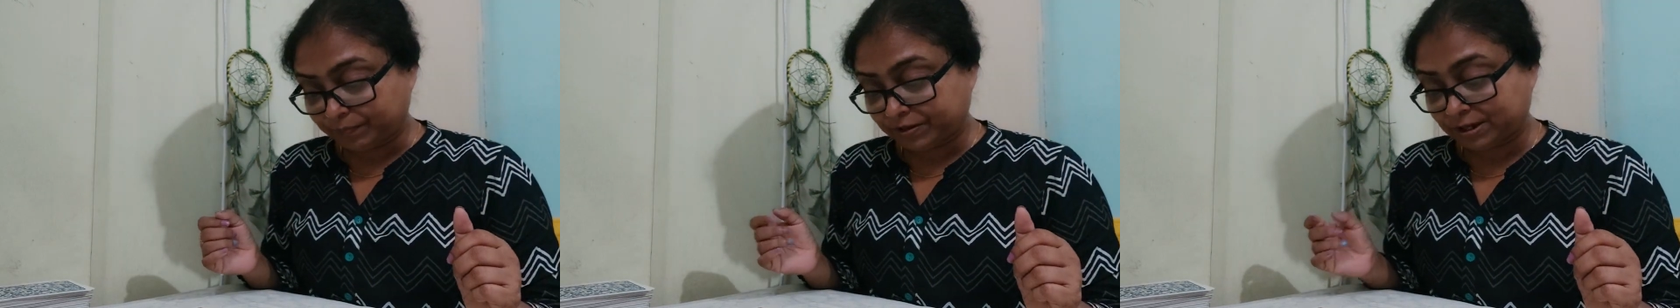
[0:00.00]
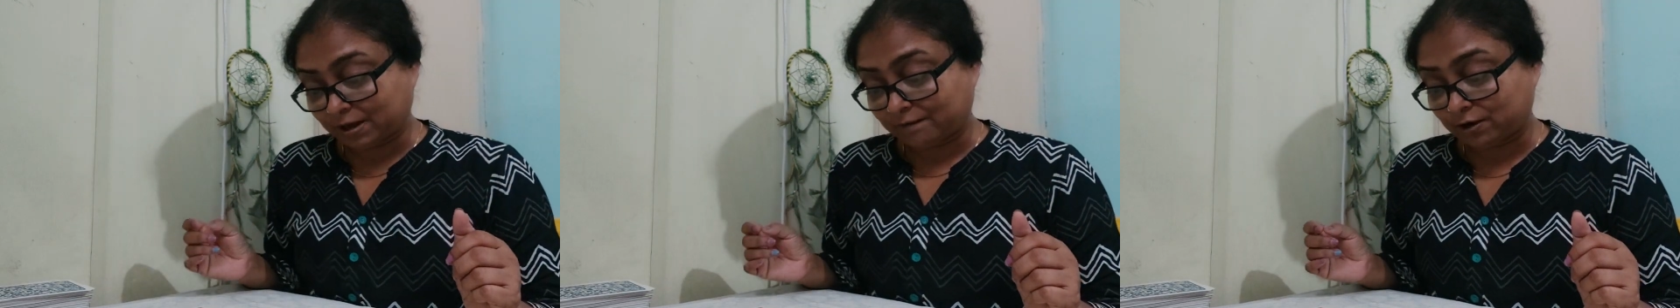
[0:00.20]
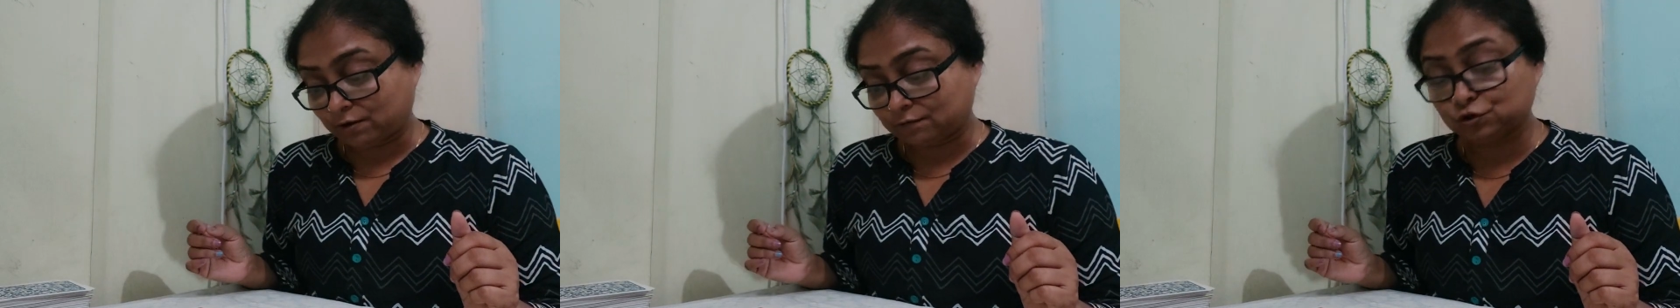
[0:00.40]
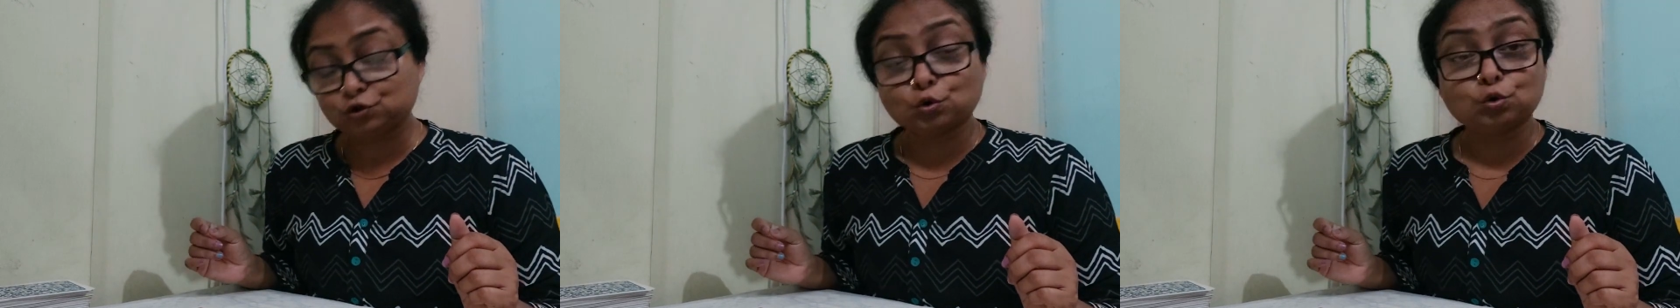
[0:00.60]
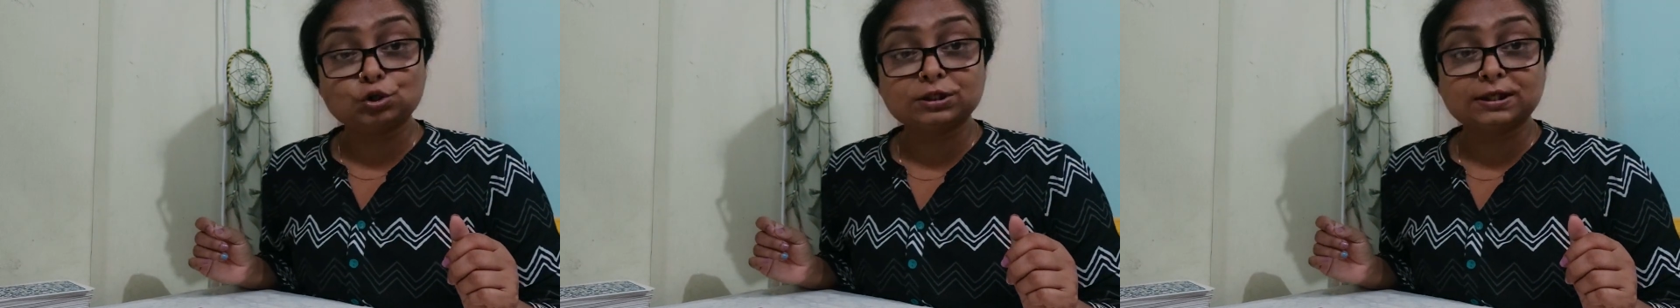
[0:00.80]
Seven of
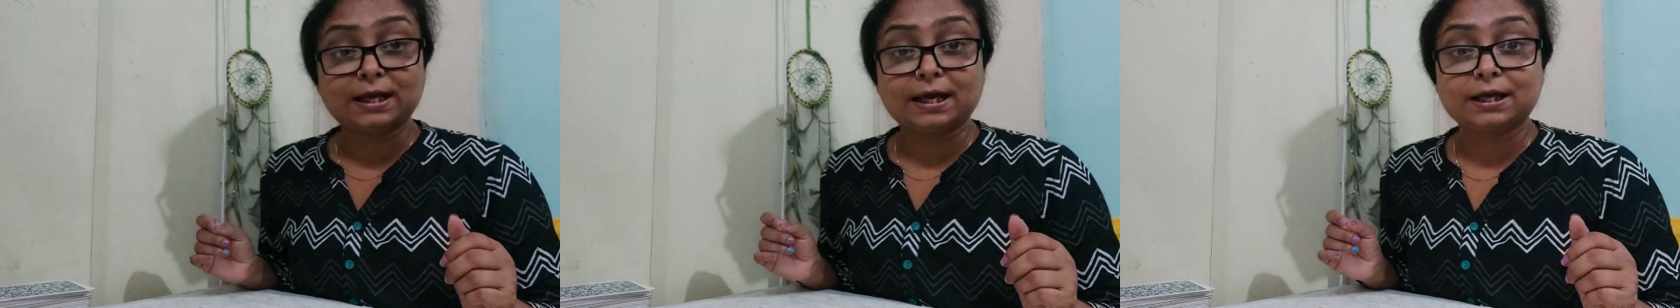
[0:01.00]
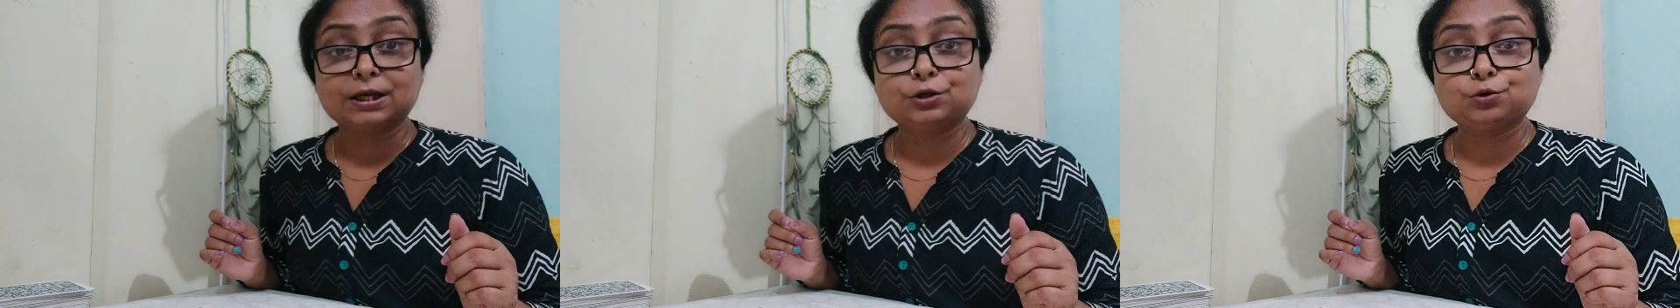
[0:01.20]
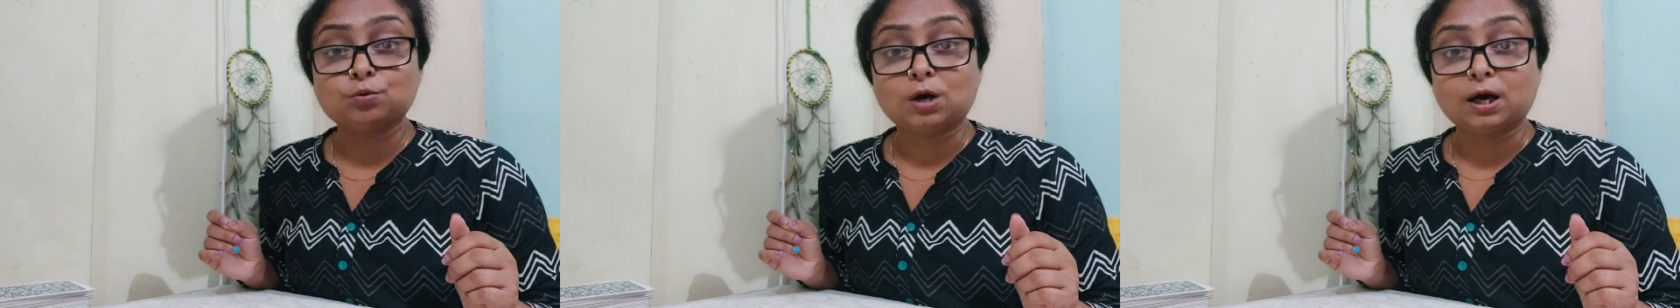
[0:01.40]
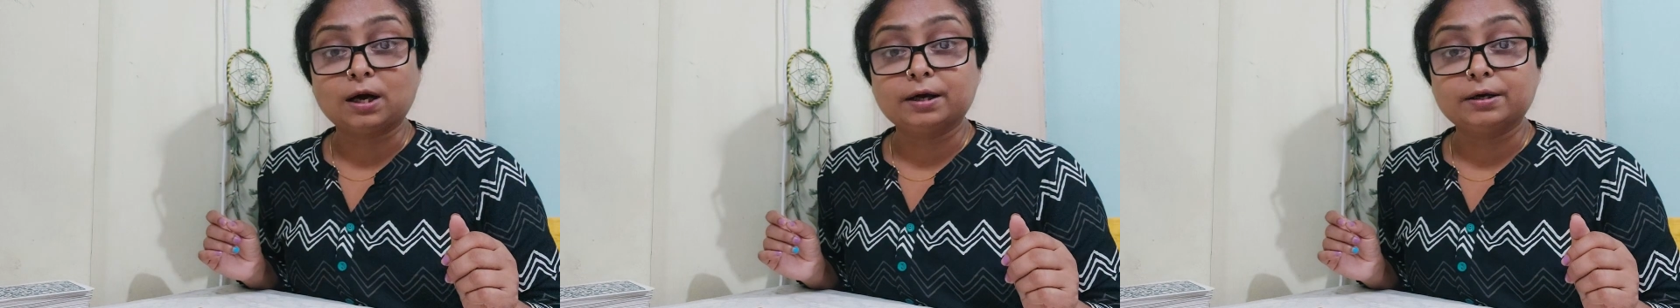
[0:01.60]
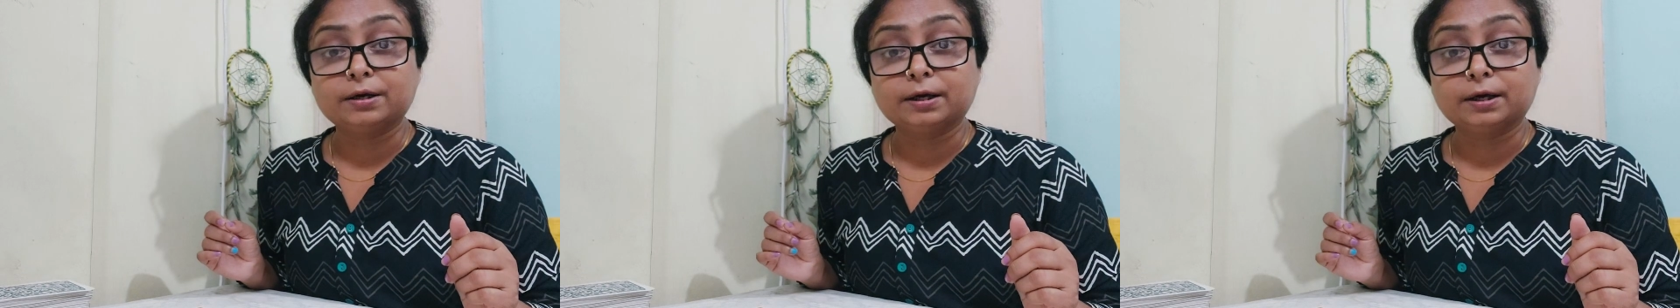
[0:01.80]
Swords, like you
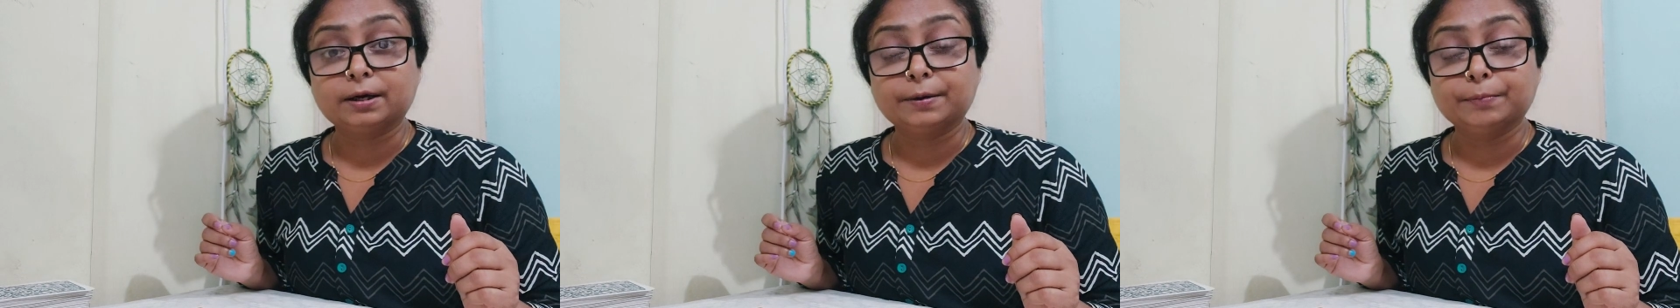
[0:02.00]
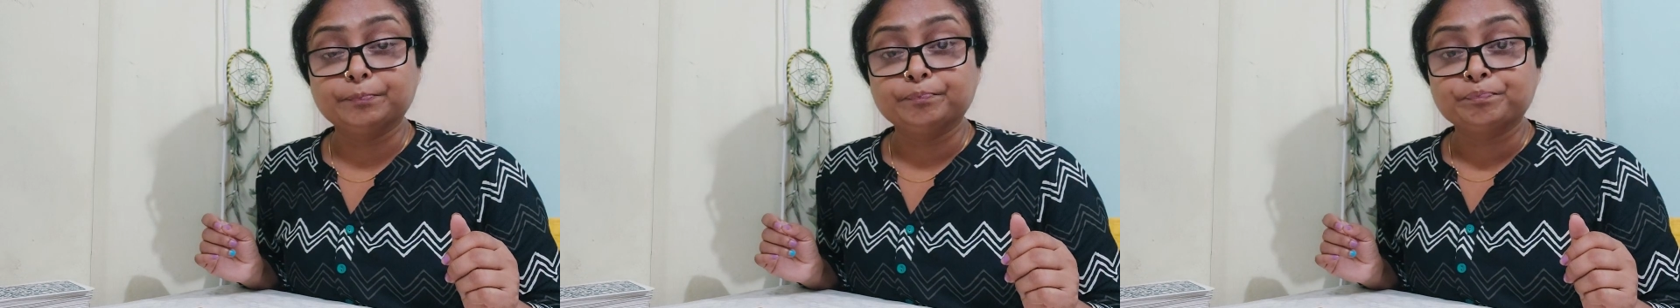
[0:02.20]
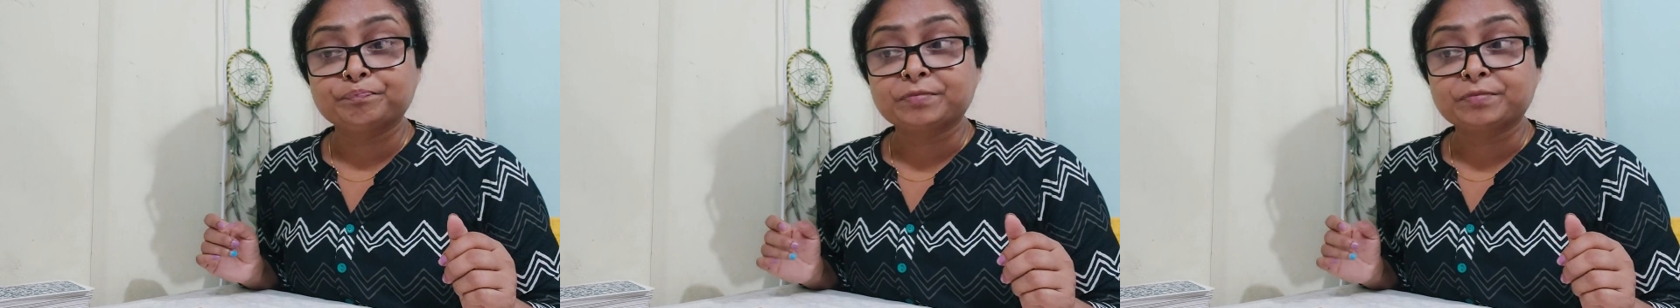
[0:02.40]
are